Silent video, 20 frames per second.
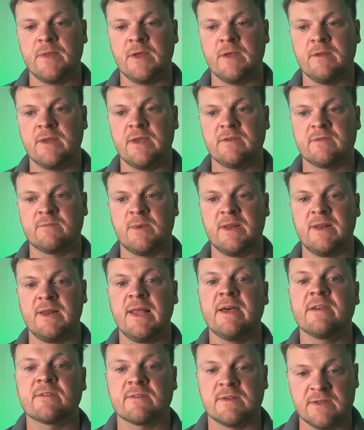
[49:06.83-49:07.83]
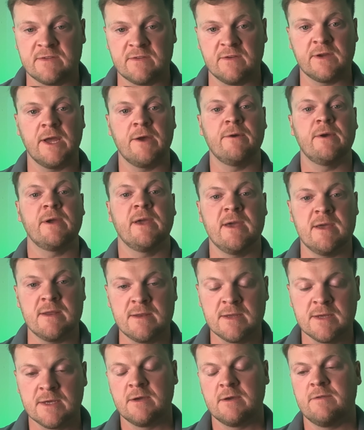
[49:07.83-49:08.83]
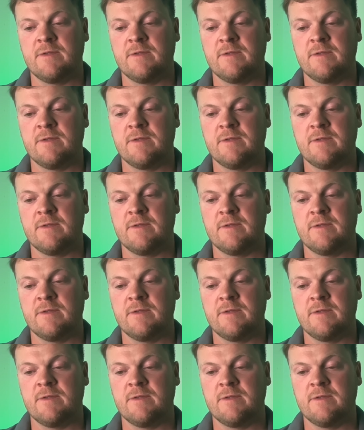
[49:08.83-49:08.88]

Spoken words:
and there's been less litter going in,